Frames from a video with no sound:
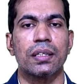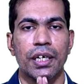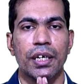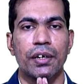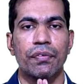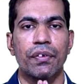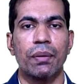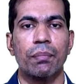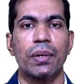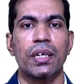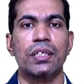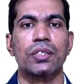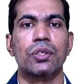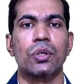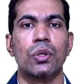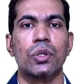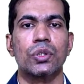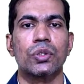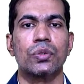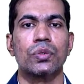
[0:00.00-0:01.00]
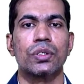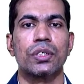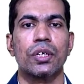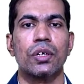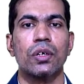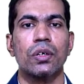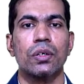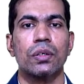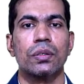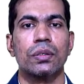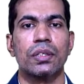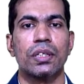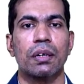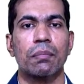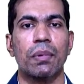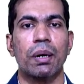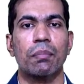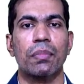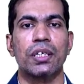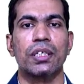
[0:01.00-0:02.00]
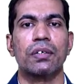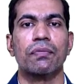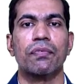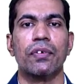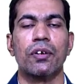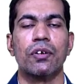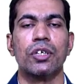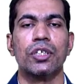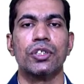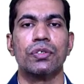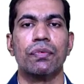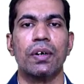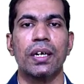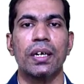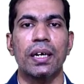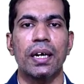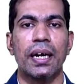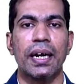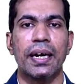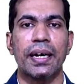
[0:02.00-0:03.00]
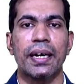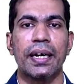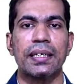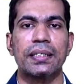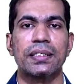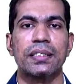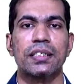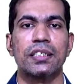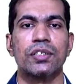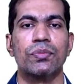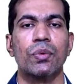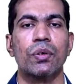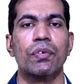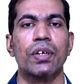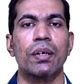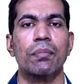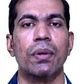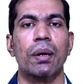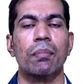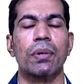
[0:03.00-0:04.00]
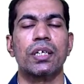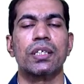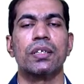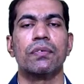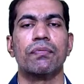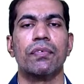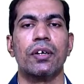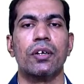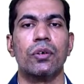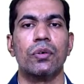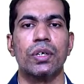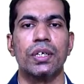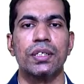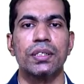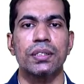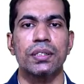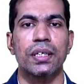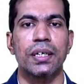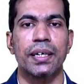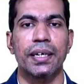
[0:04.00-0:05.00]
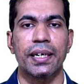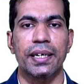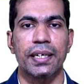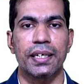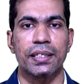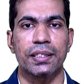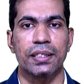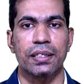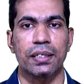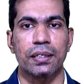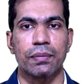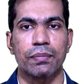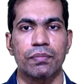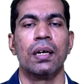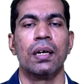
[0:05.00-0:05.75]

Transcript: If number is close to 0, then membership value is 1, and as it is moving, membership value is decreasing.